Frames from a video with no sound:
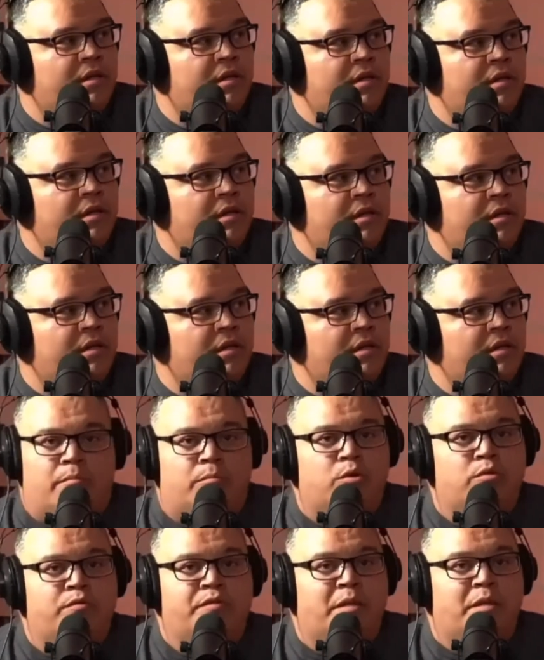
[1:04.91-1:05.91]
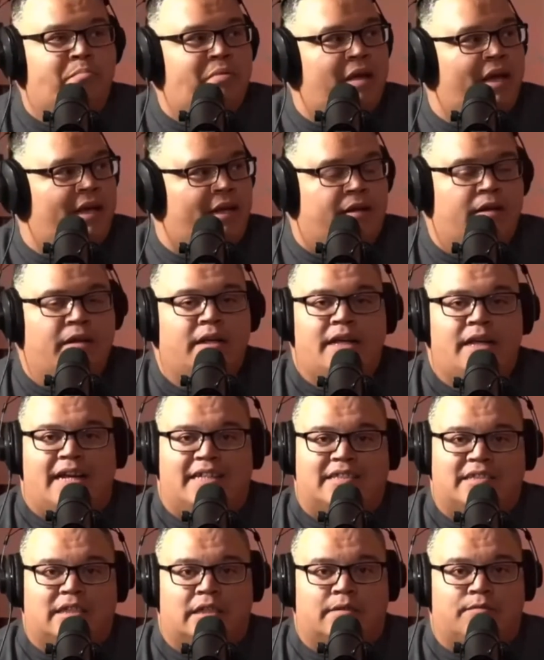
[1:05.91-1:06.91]
They just start moving the pen.
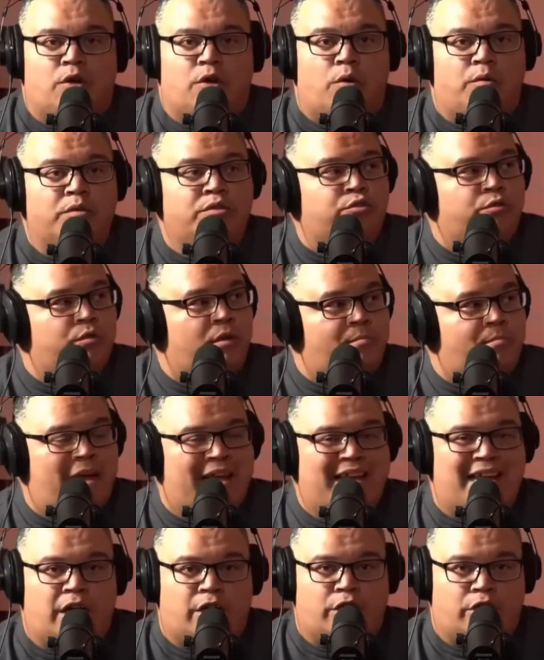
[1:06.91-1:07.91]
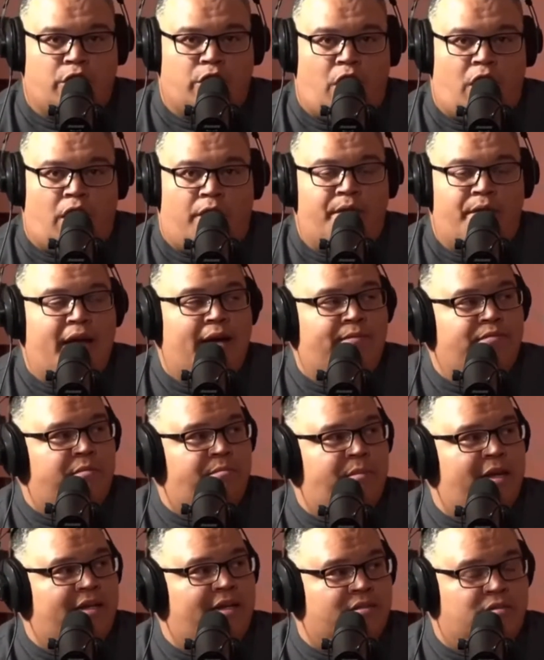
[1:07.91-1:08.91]
Instead of going through and making a law, they have to
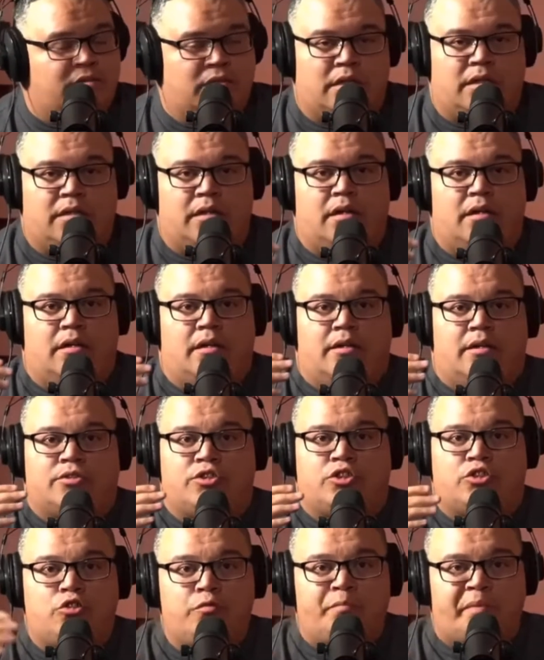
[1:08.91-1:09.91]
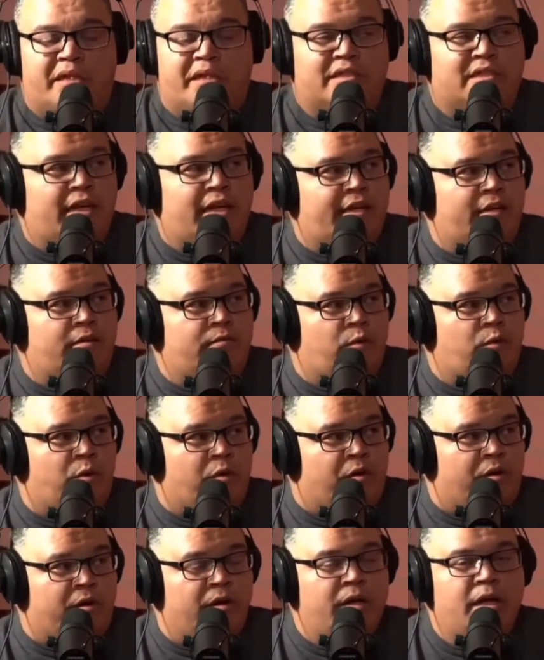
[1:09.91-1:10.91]
make a stupid executive
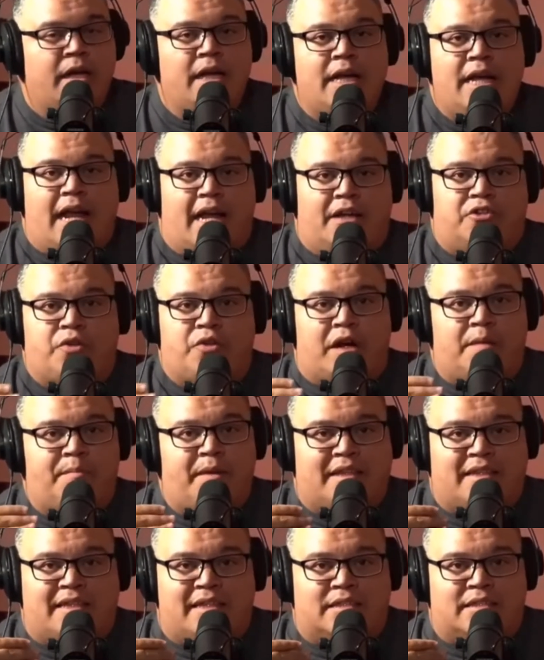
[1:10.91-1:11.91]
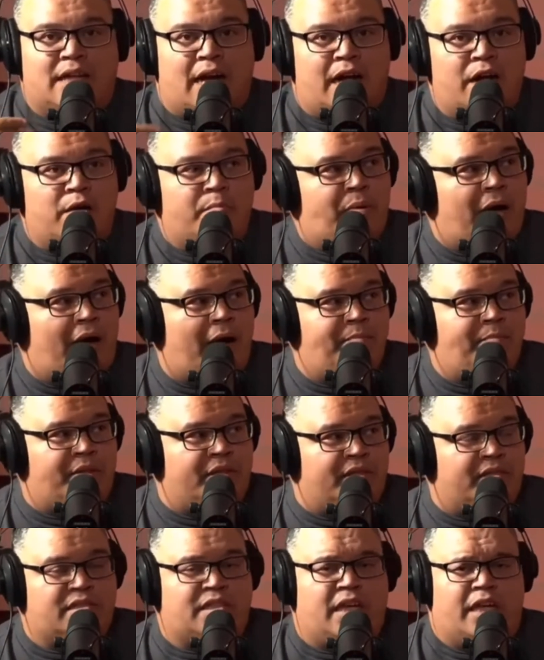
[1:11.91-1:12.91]
order and try to make the entire
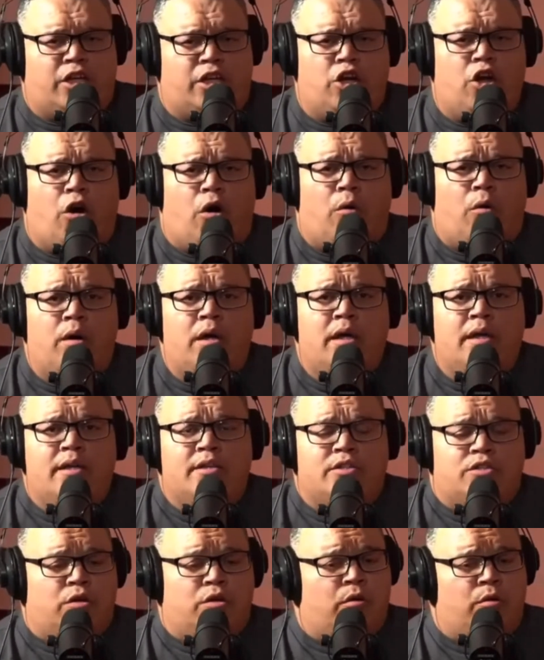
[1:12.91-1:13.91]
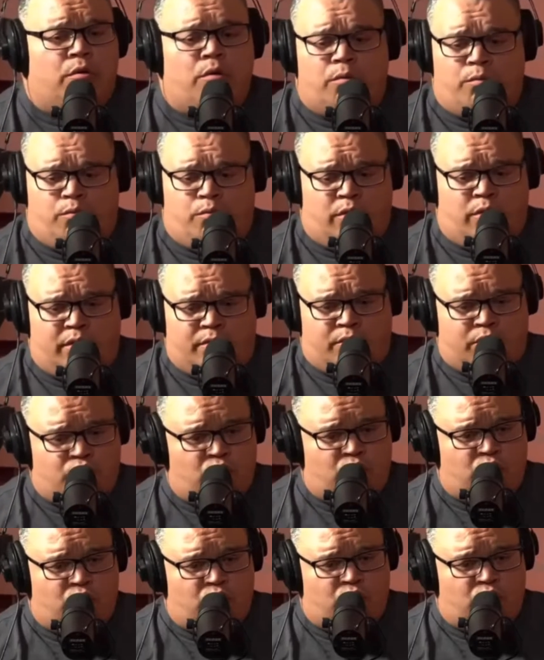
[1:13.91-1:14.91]
populace say no. So
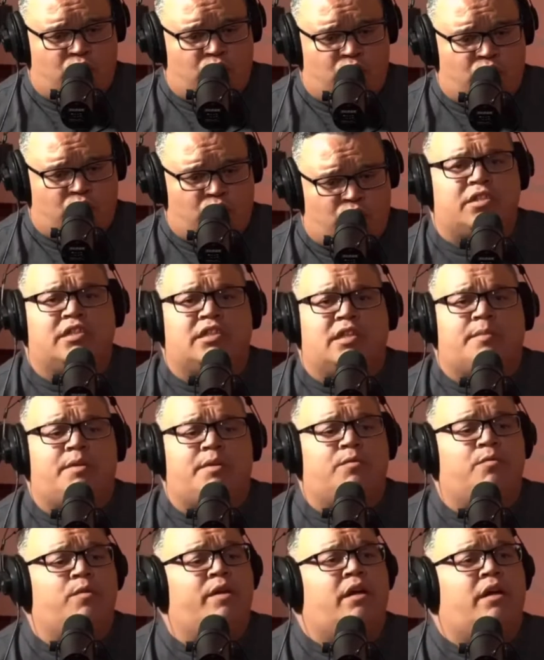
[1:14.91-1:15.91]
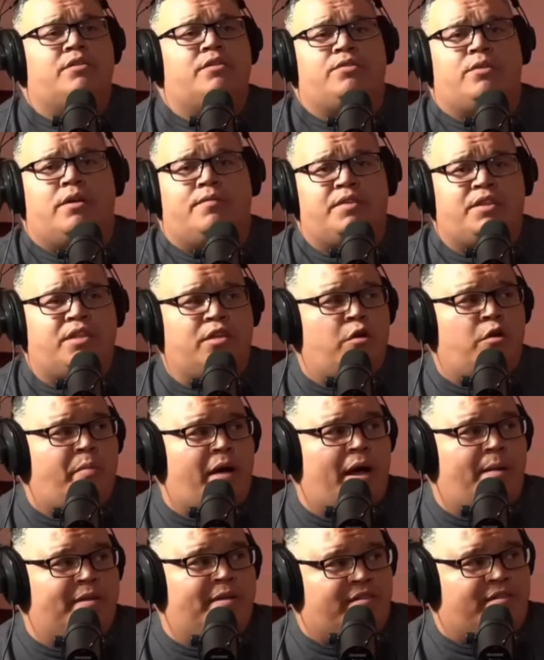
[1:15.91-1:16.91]
Trump goes in there and says, I'm going to undo everything
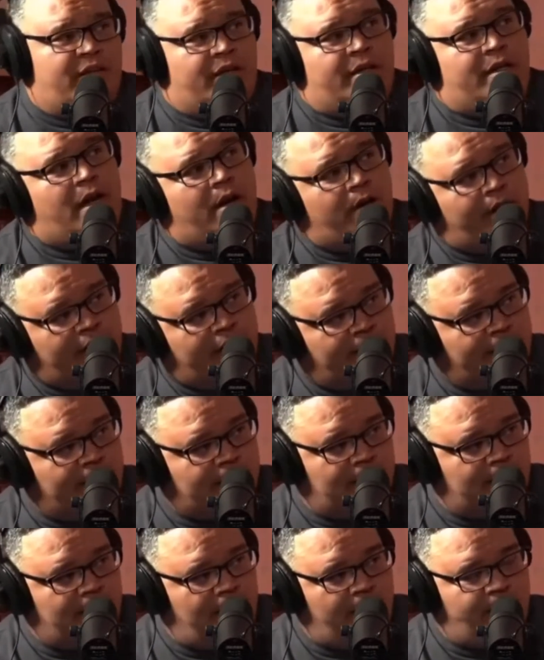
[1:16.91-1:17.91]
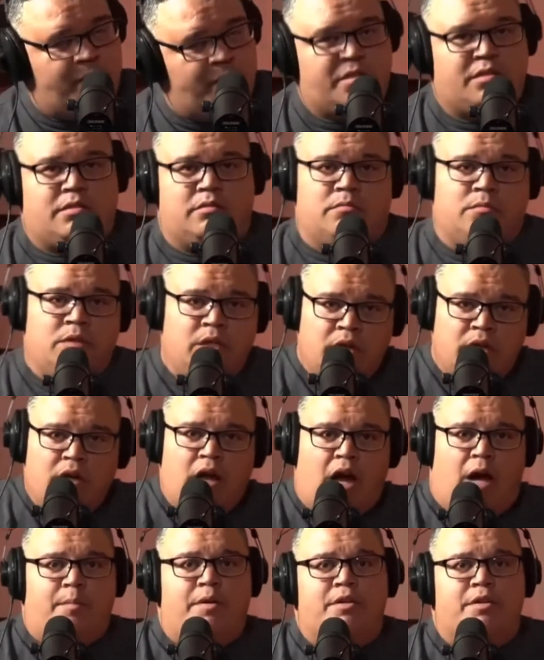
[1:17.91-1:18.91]
Obama did. Now he gets in office and
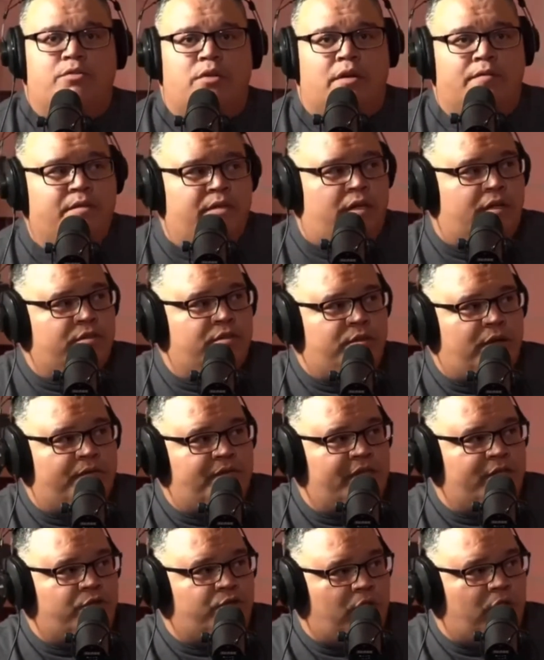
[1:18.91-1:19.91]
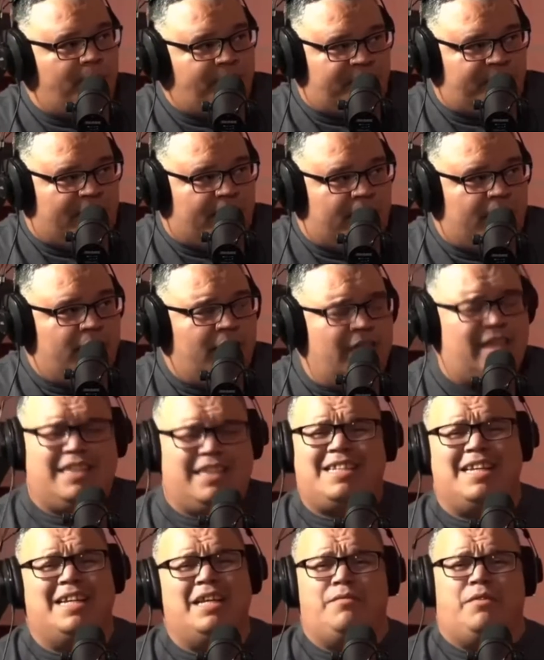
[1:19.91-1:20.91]
I'm going to undo everything Trump did.
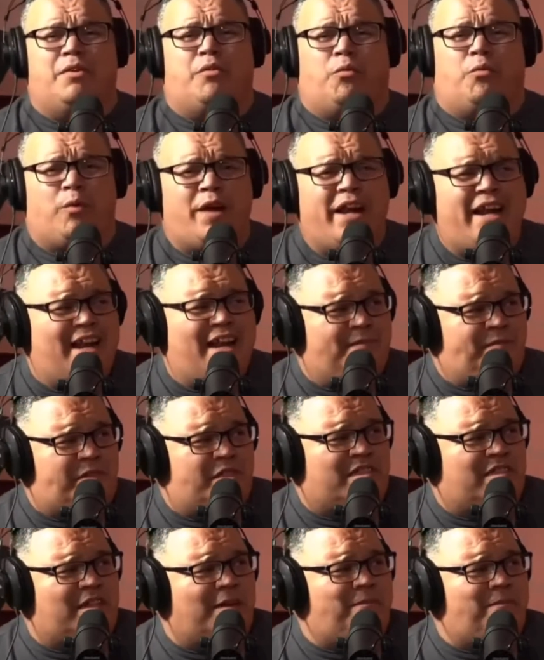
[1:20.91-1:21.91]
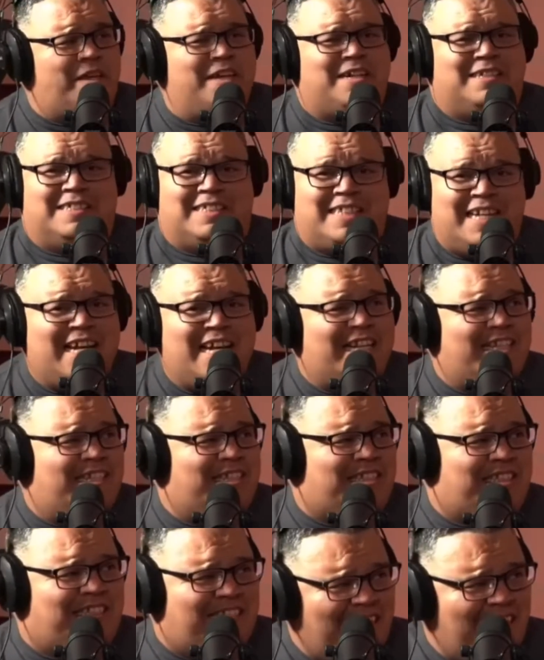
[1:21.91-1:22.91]
He didn't even read half the stuff he undid. He
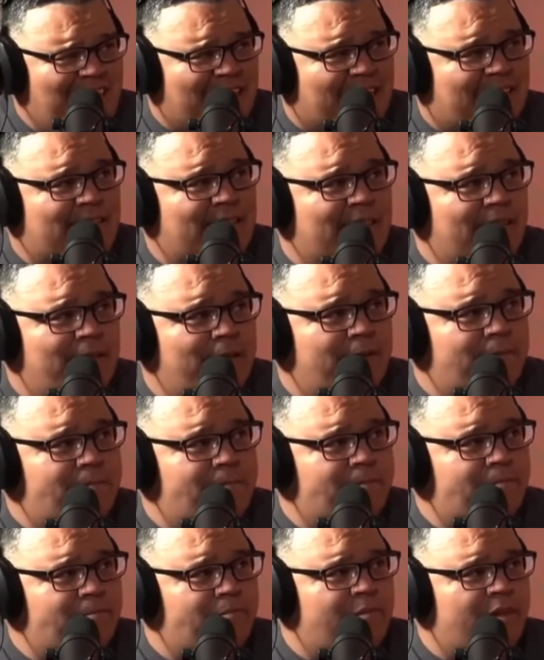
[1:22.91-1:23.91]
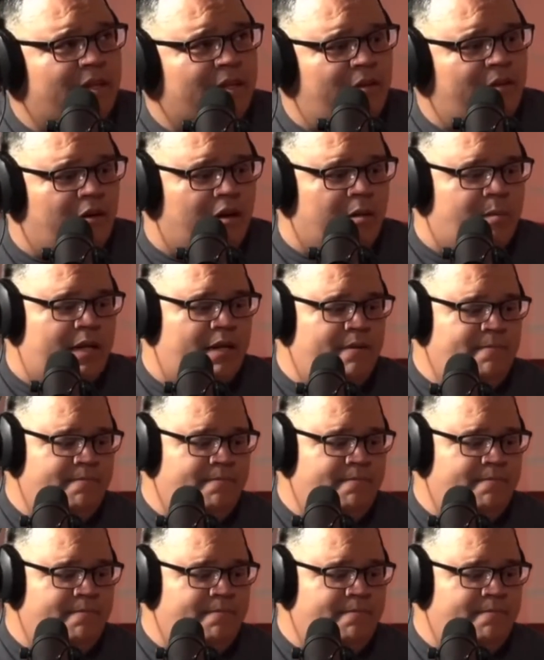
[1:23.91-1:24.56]
just did it. You know what I mean?